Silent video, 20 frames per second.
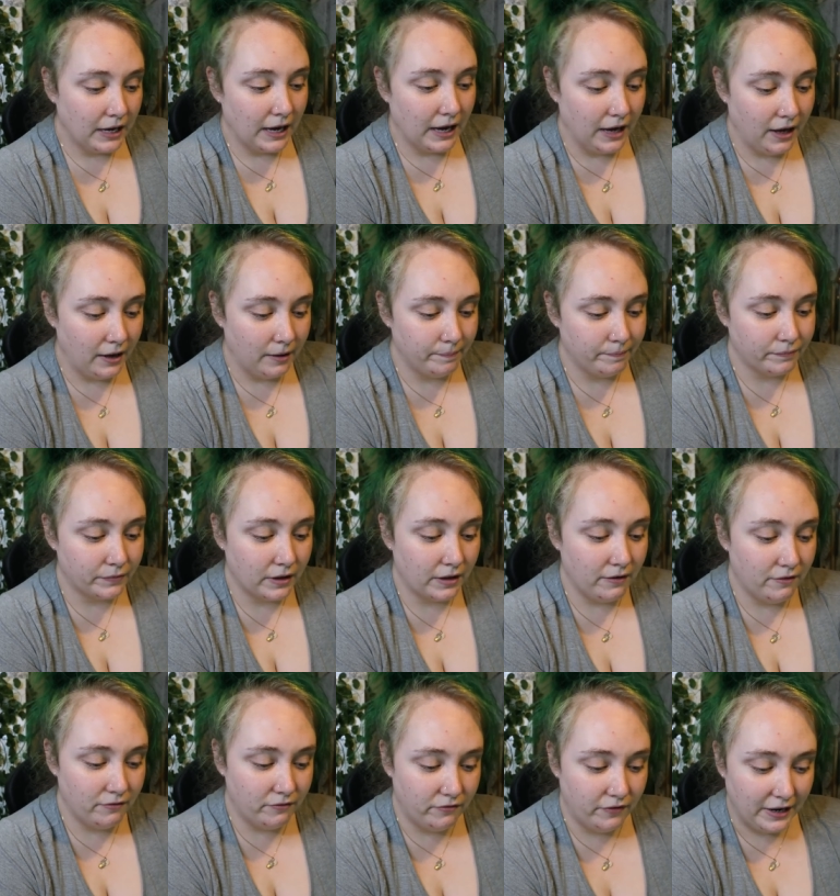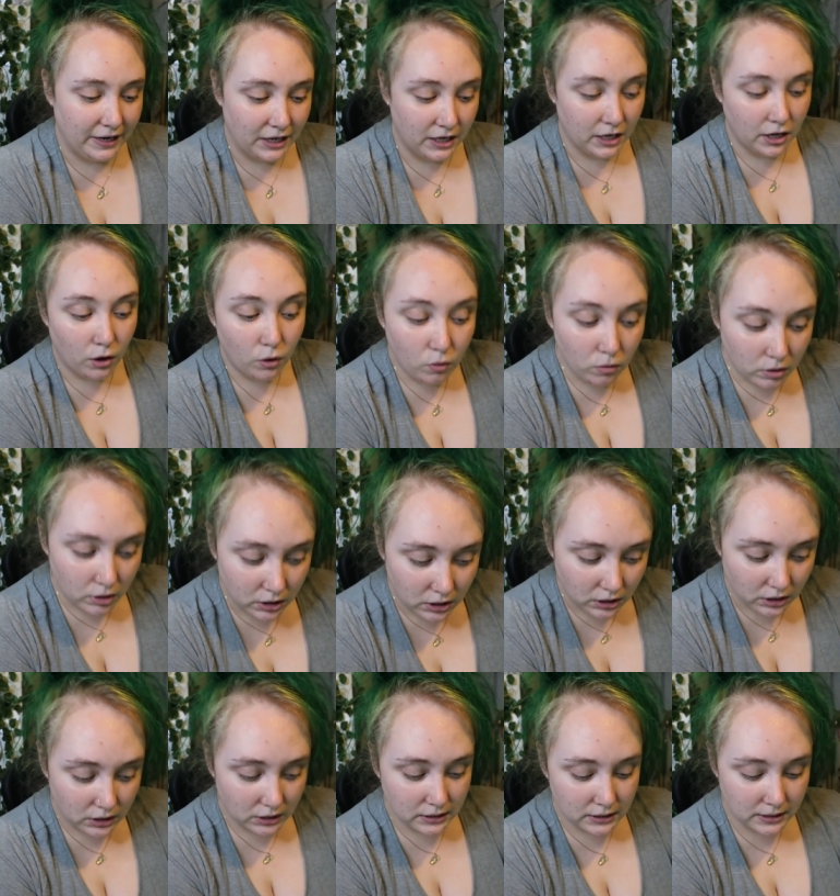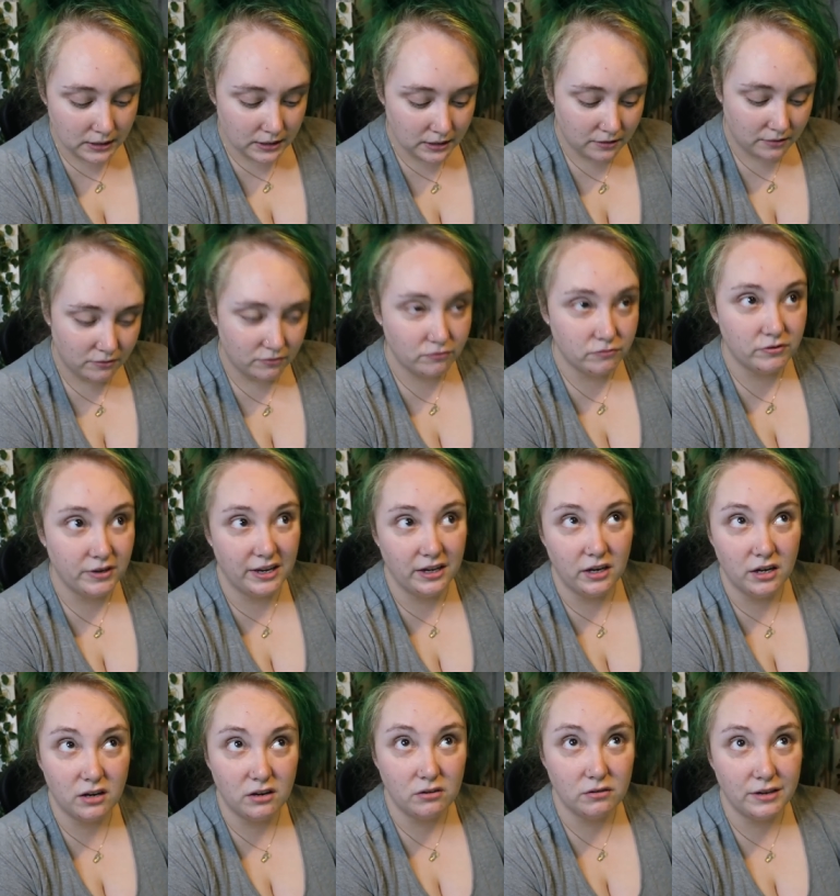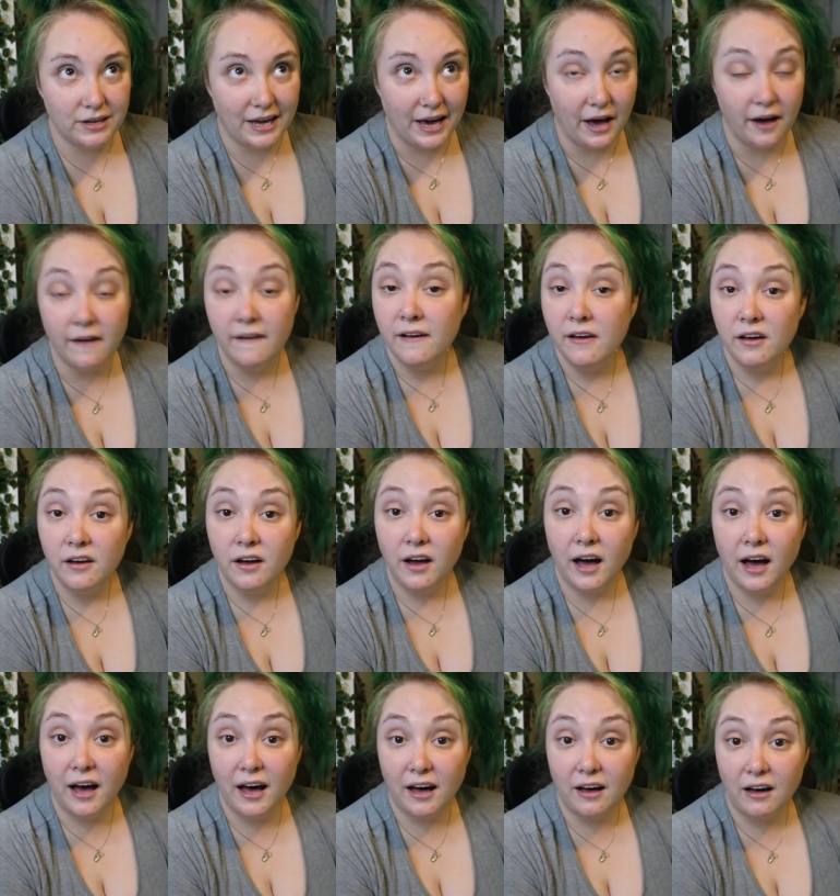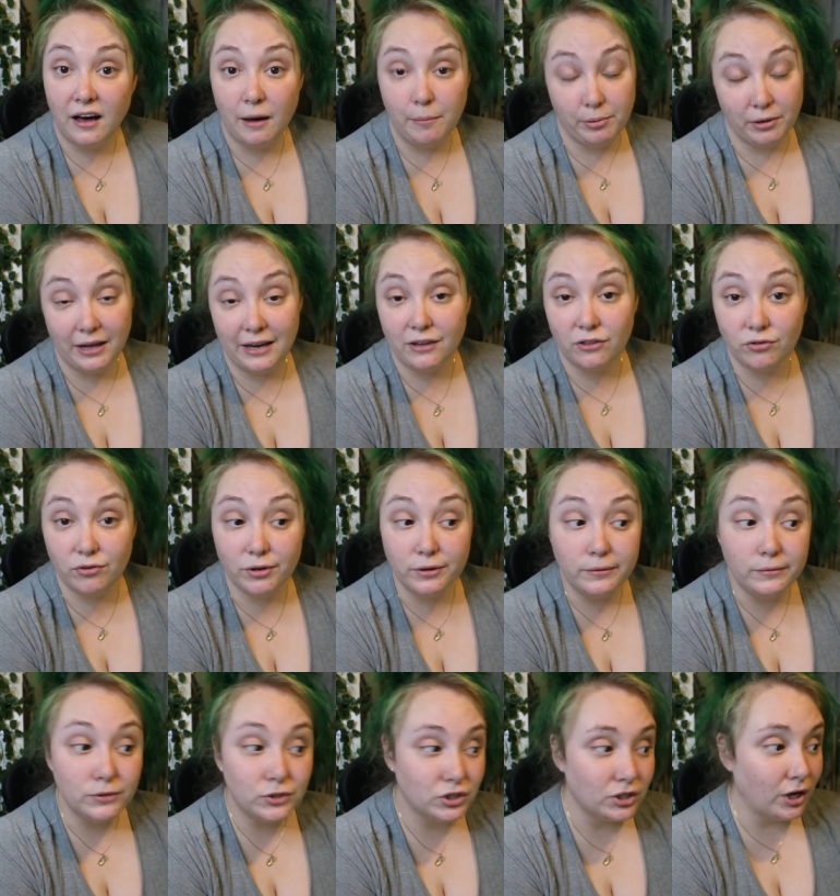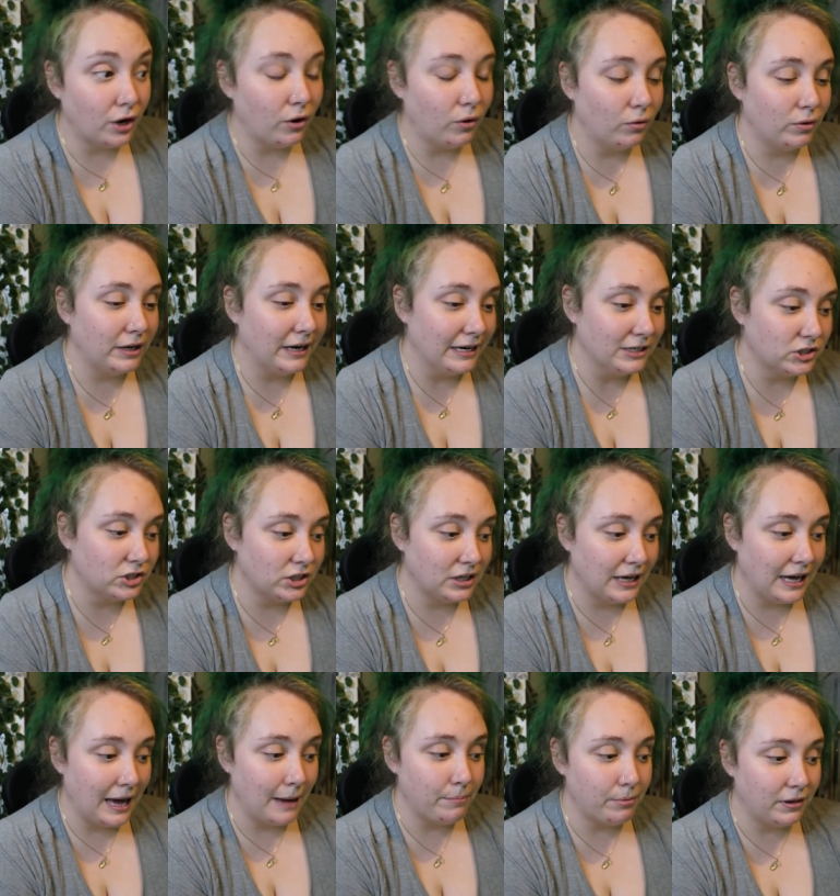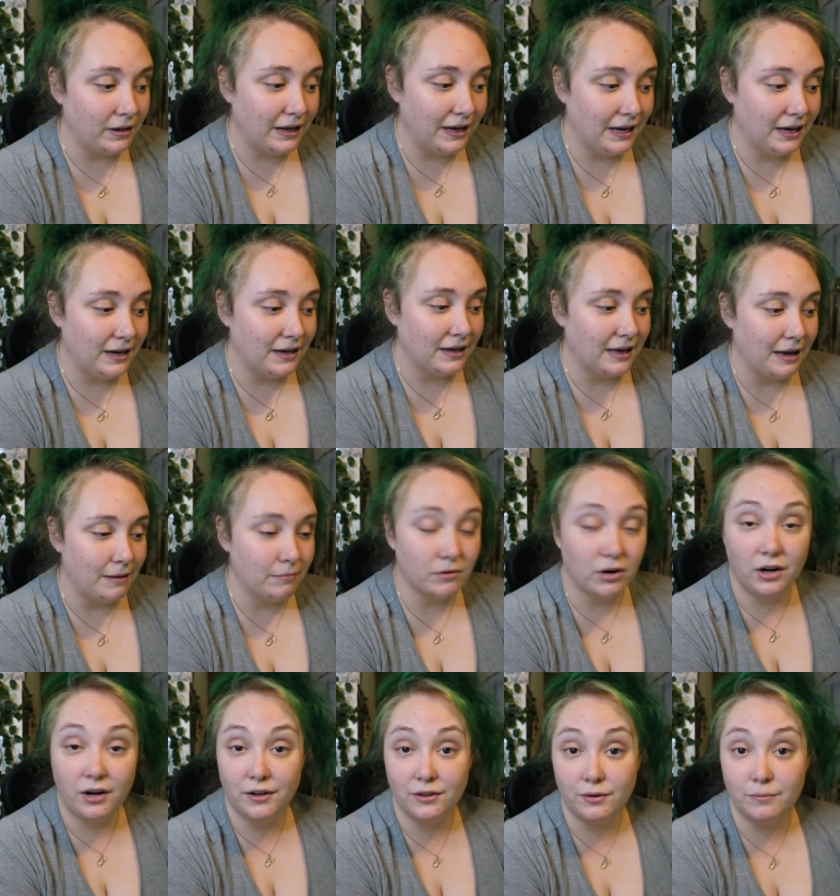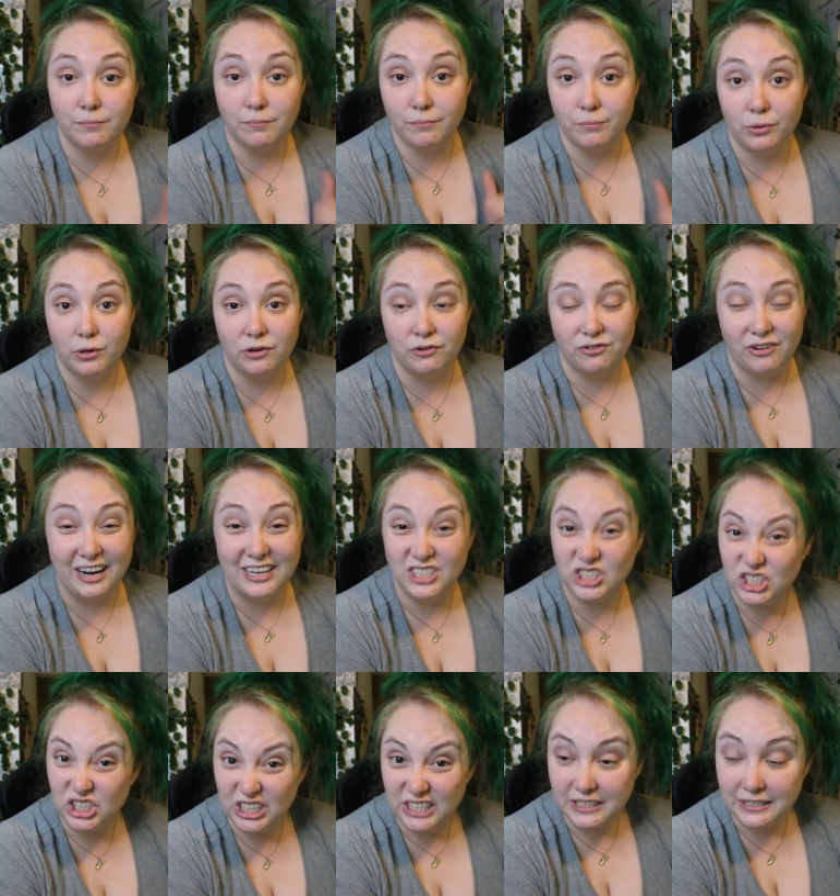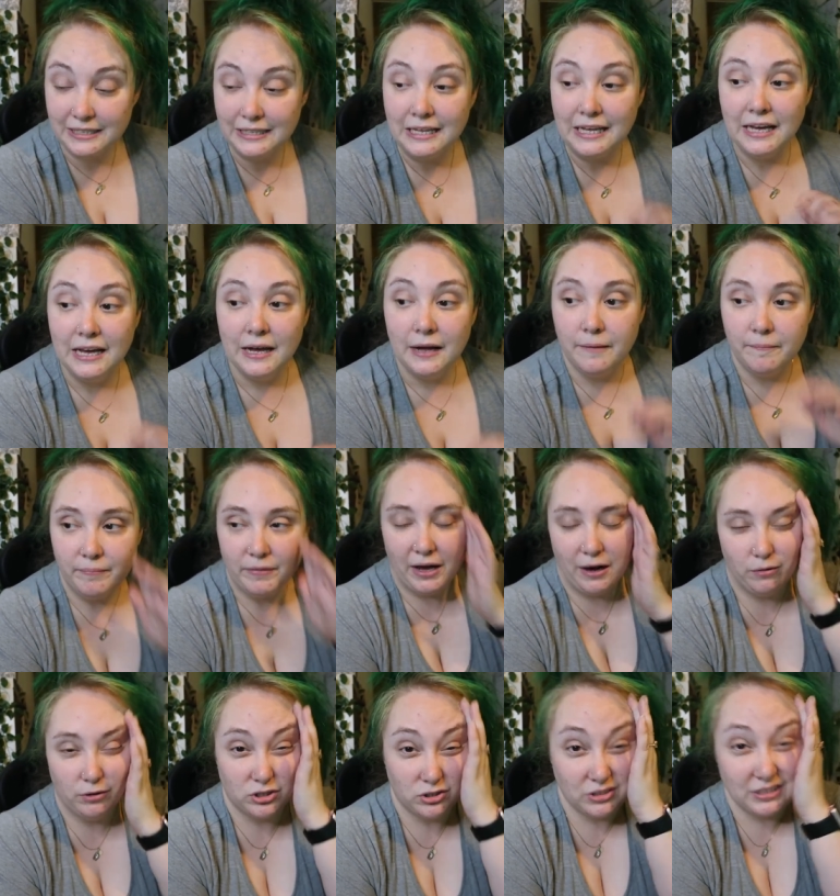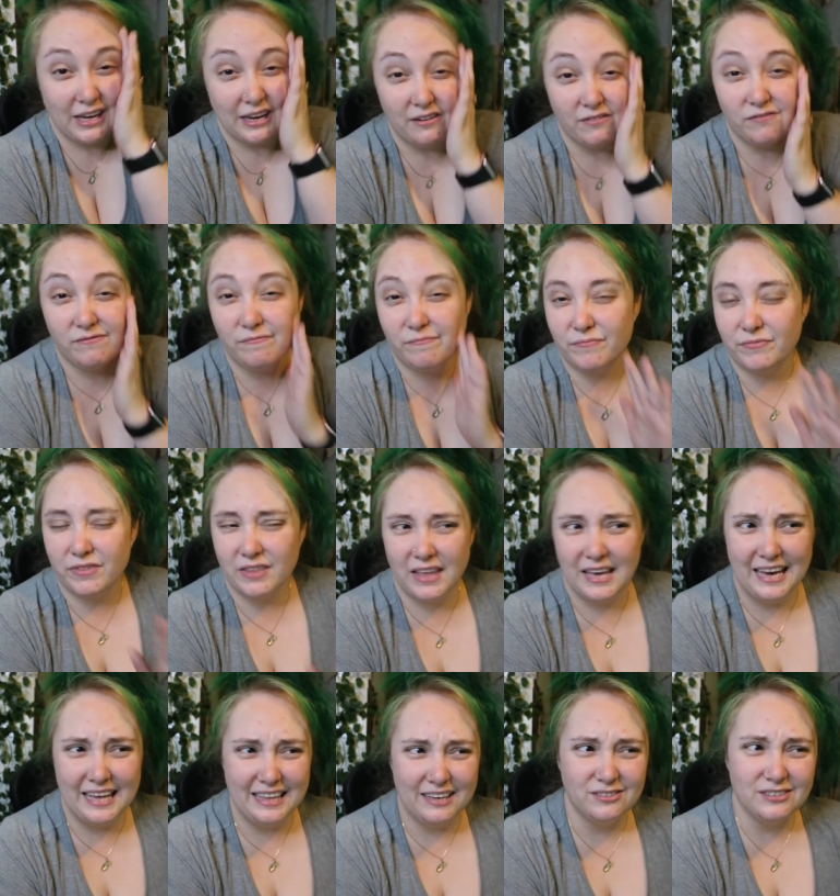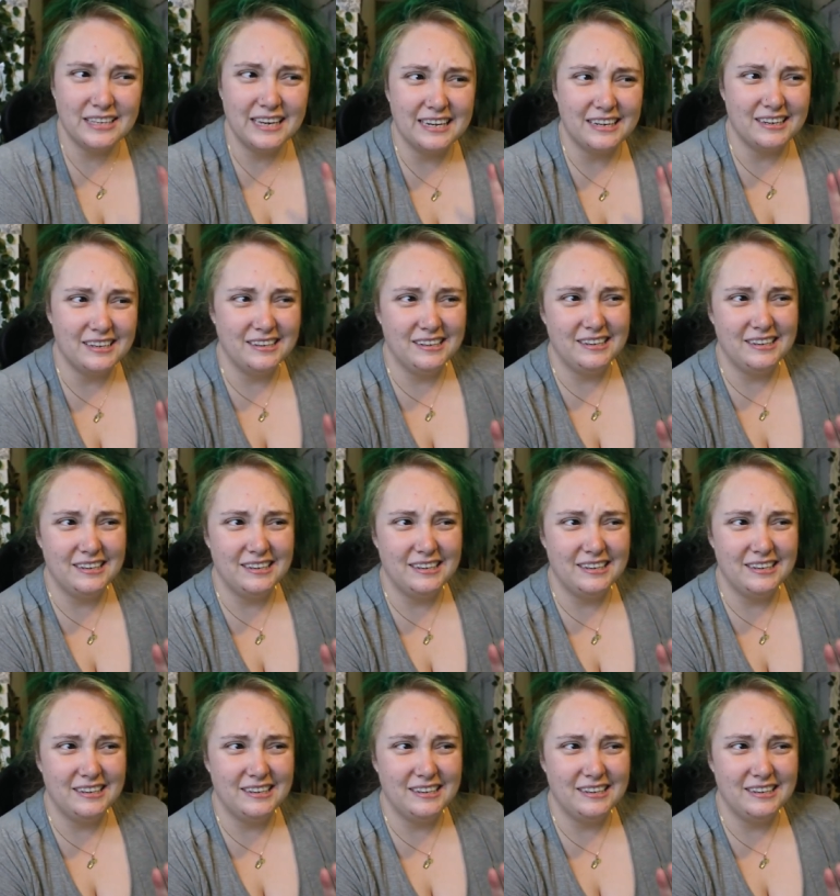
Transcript: um, video. Video? Yeah. Uh, a playthrough. So yesterday I played a game called Un pas fragile, uh, which was like, I think it was like